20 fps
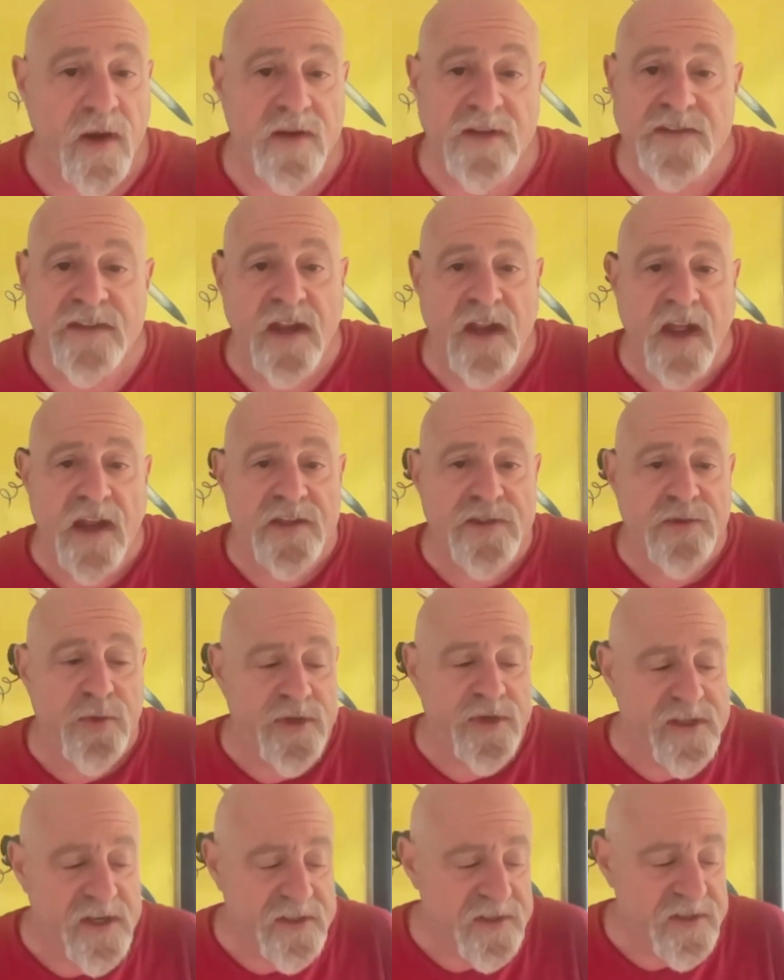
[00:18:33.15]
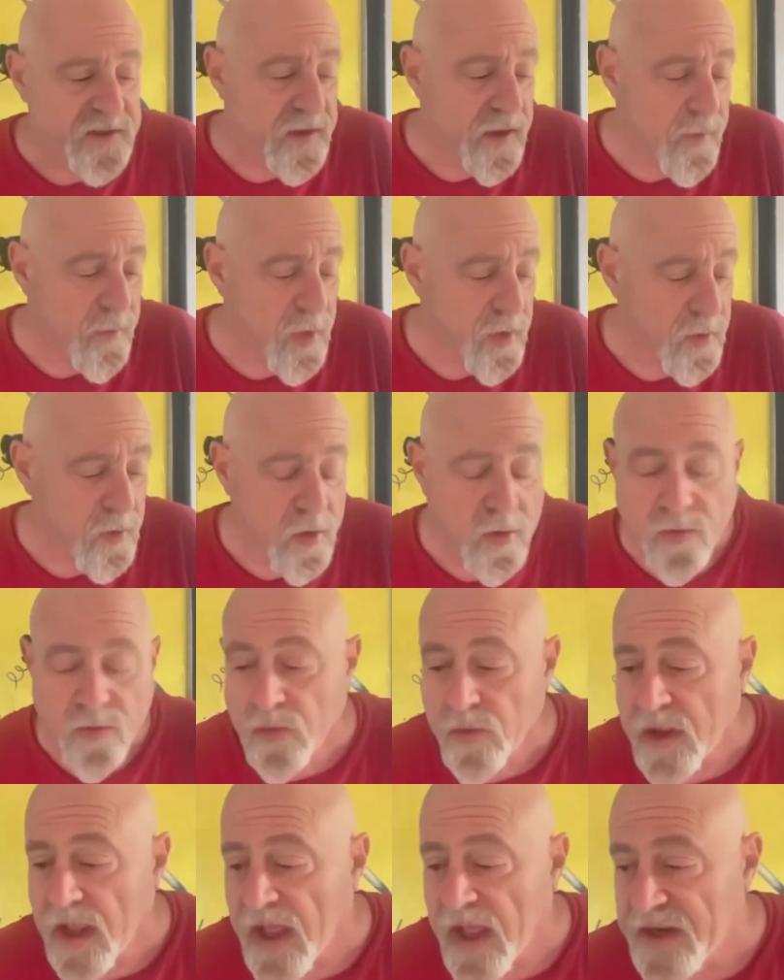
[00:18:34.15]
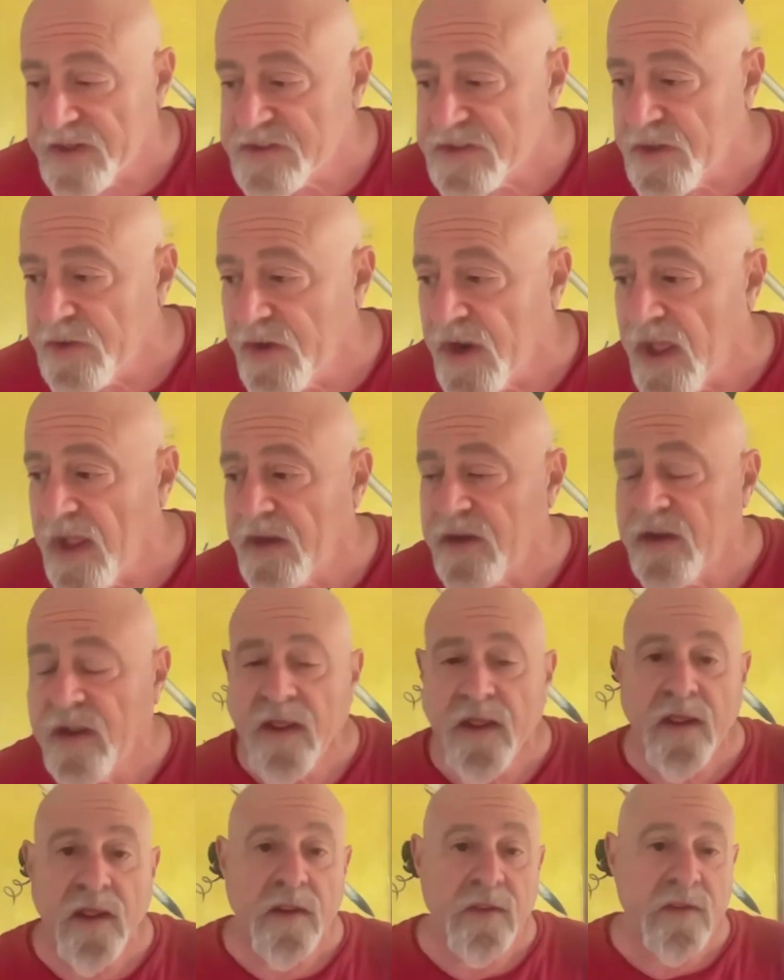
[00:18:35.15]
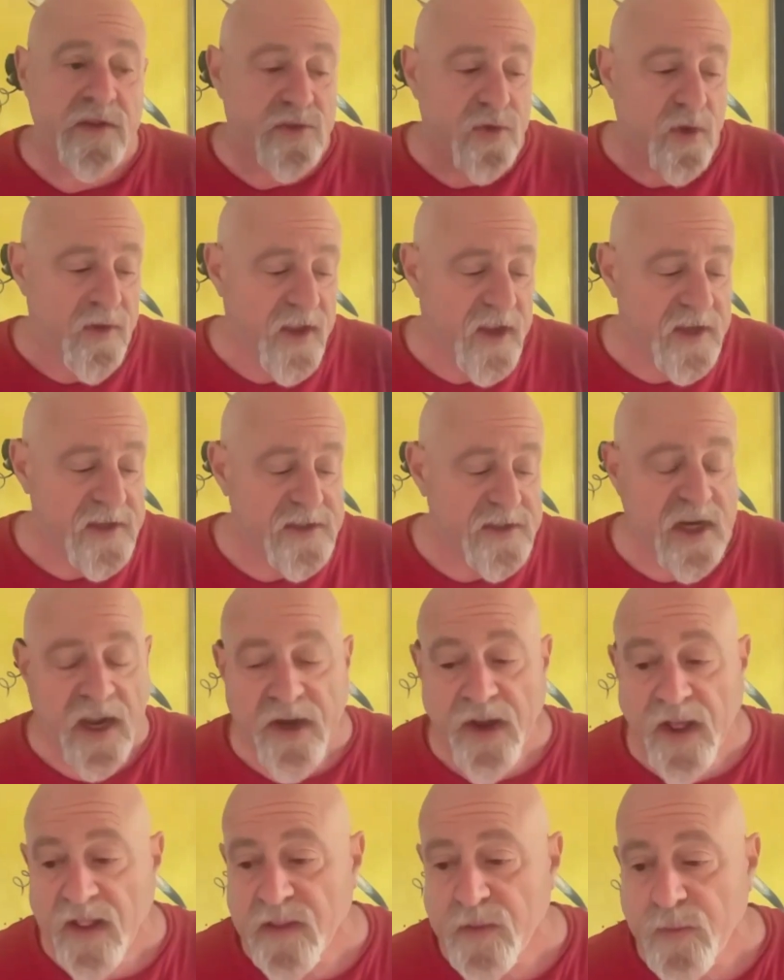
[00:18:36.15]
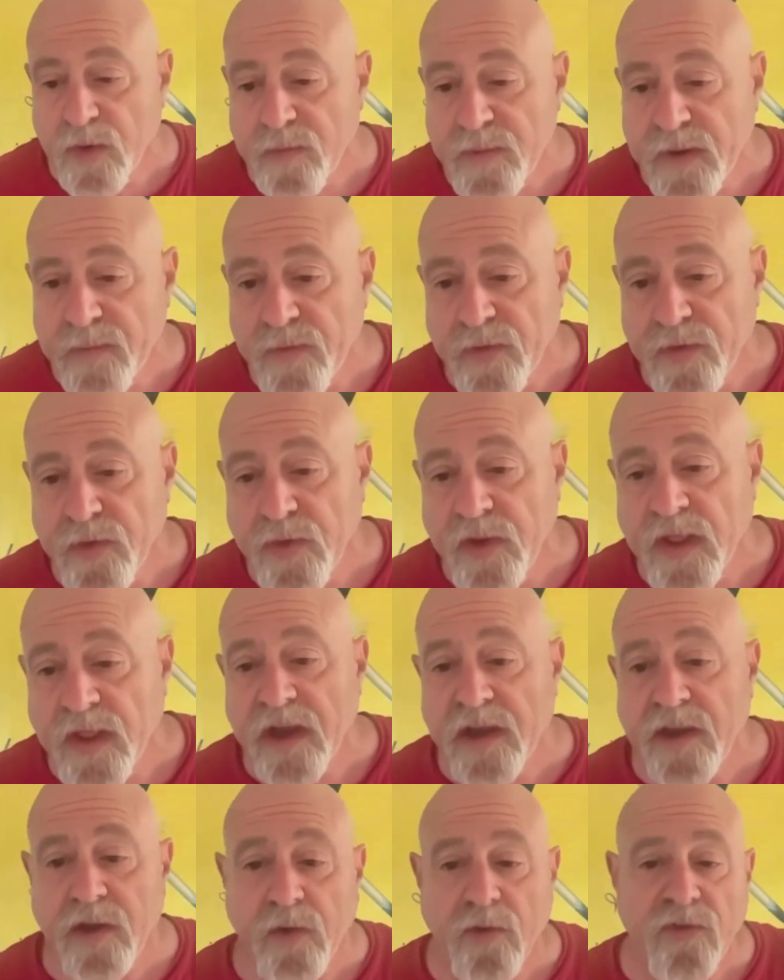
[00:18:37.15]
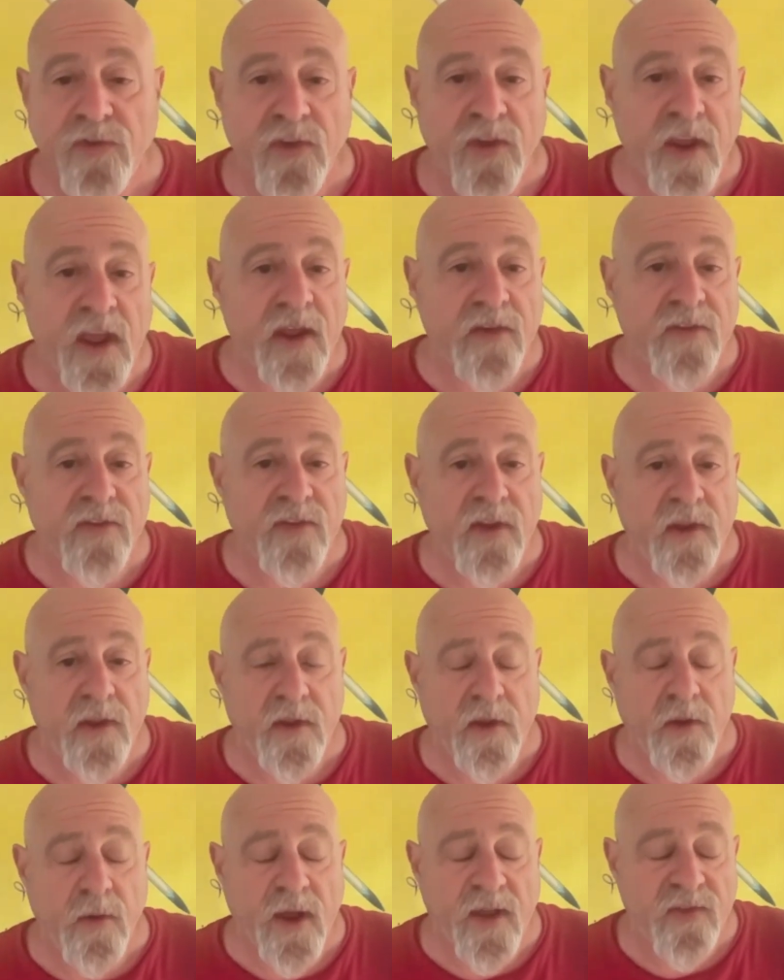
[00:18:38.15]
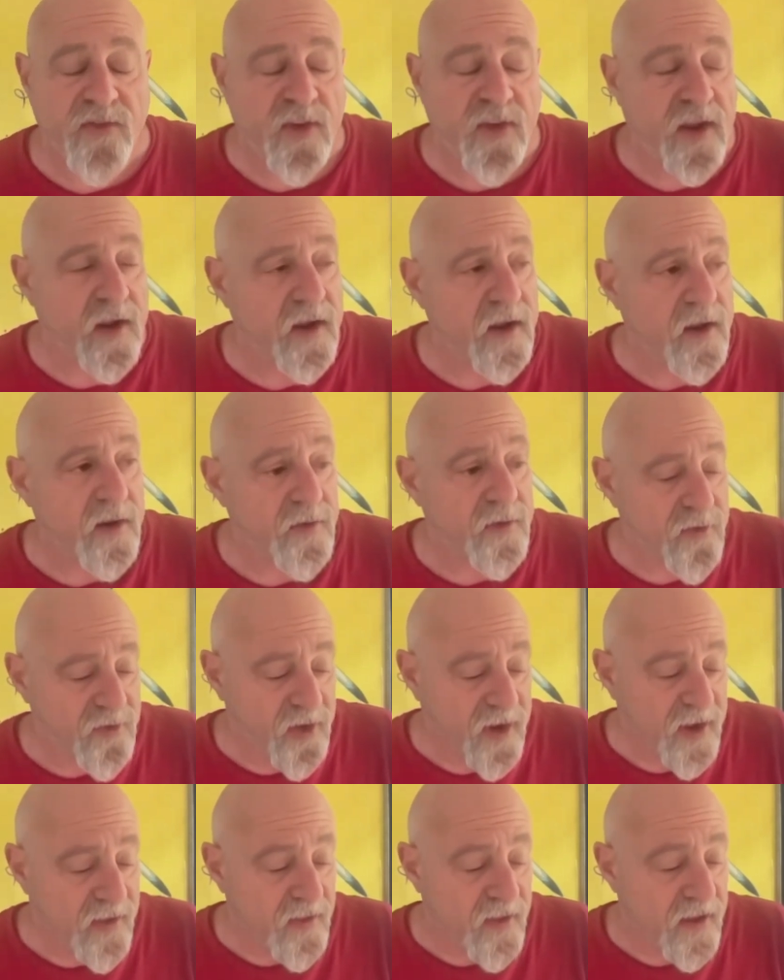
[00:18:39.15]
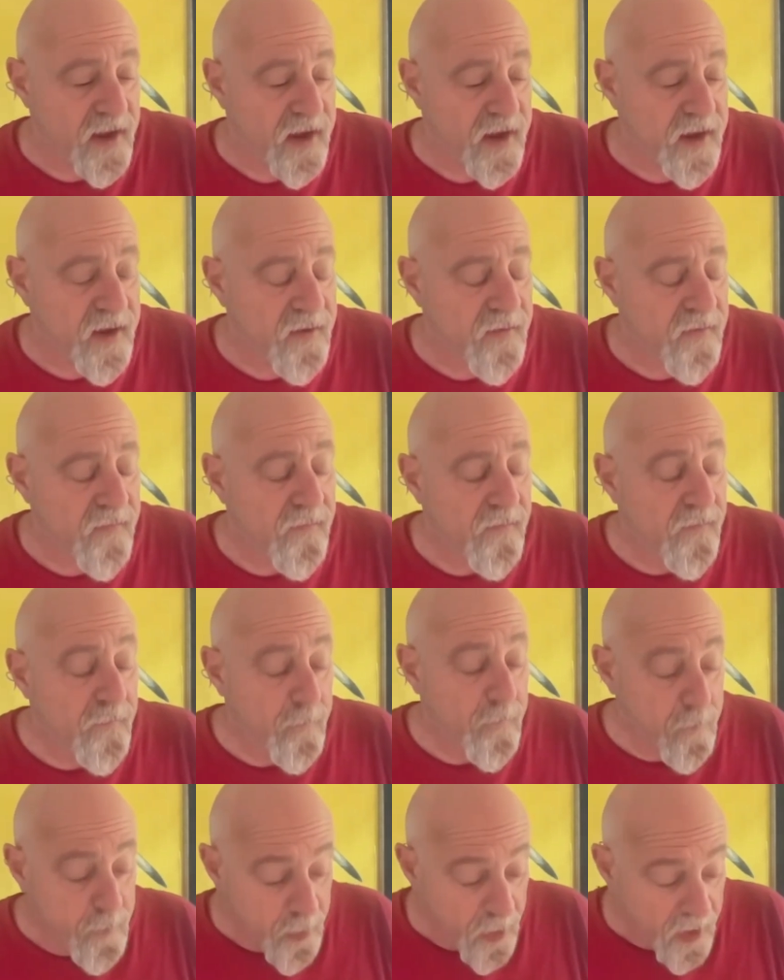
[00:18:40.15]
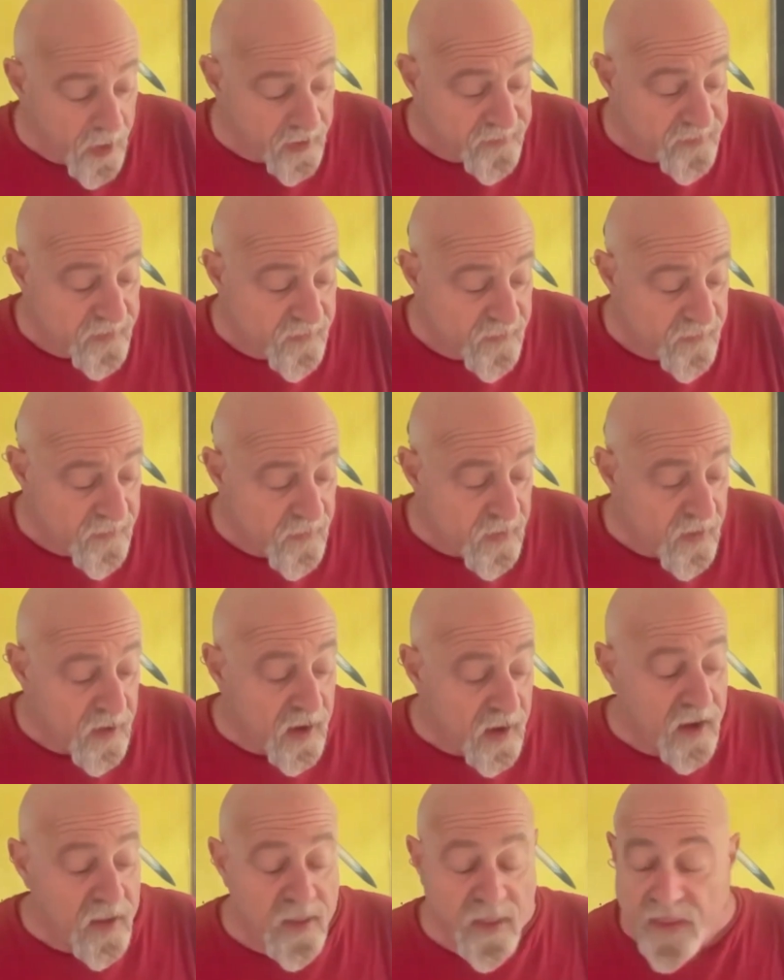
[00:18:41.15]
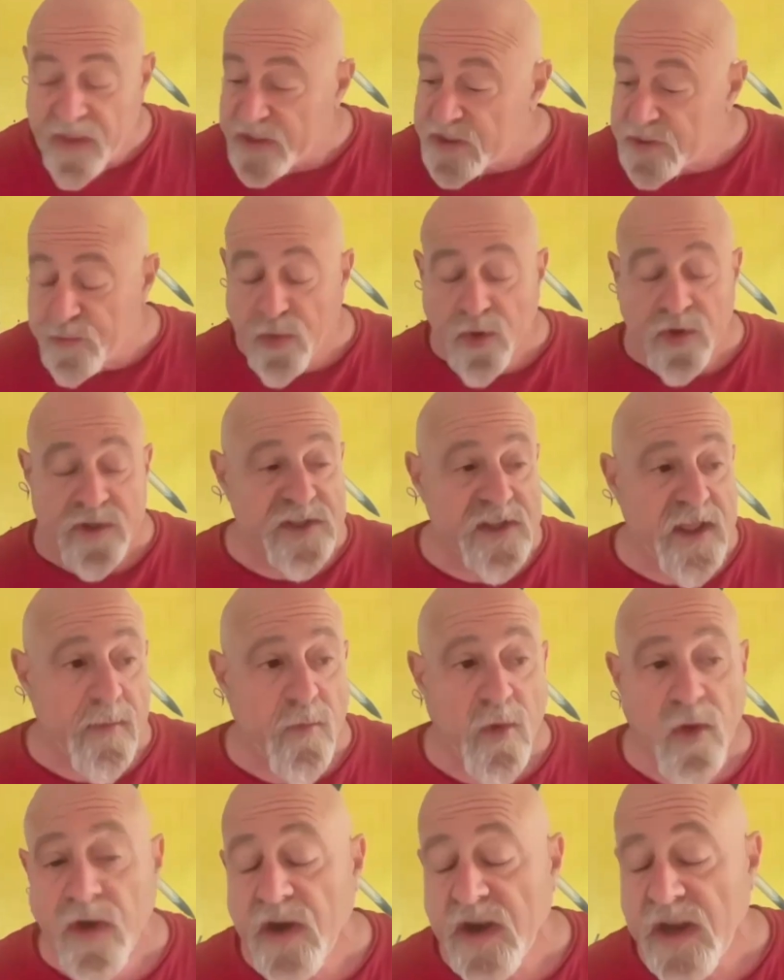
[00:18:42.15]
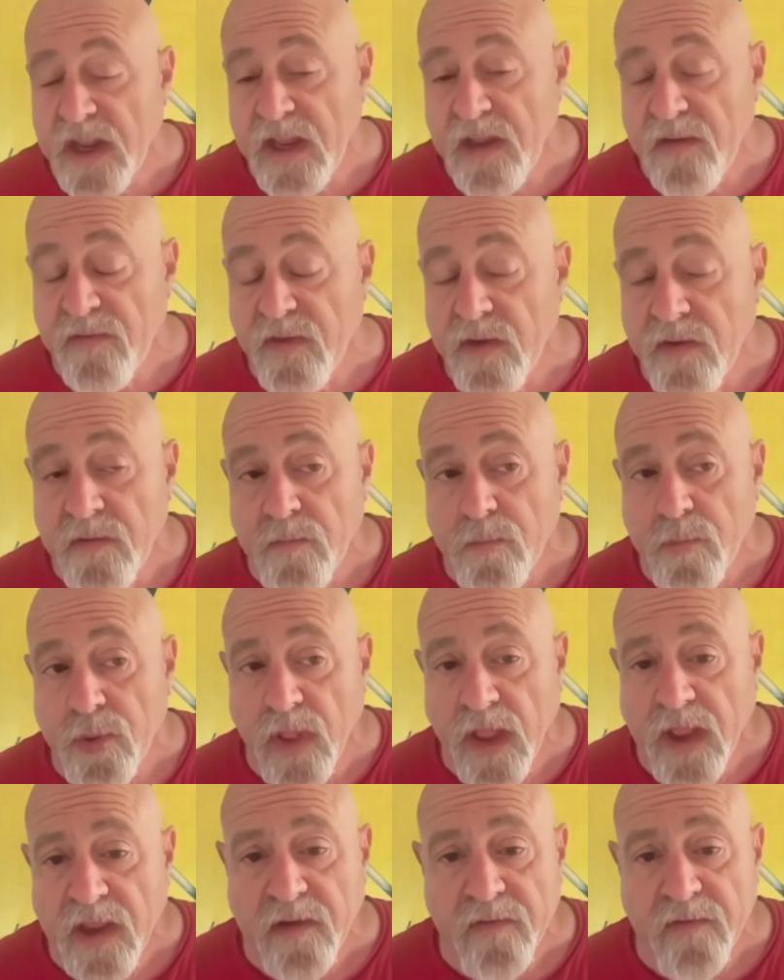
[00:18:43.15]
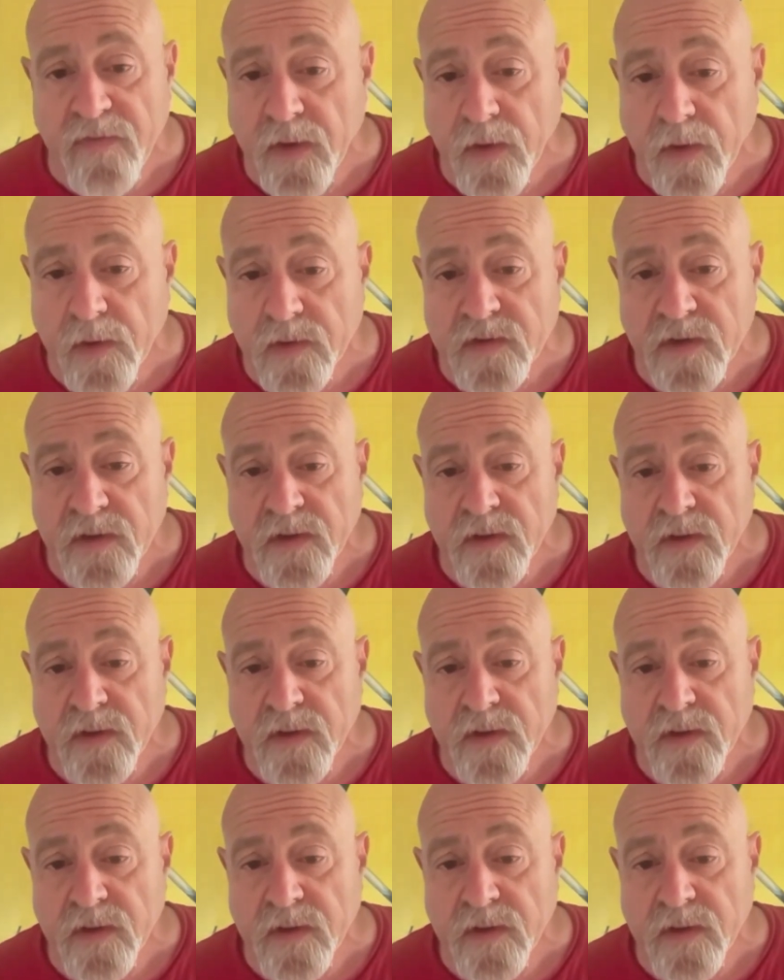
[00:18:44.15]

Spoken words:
Because the guys who are teaching them are local guys. They're not the sort of inside Hollywood people you get at USC and UCLA. But this puts them on an even playing field.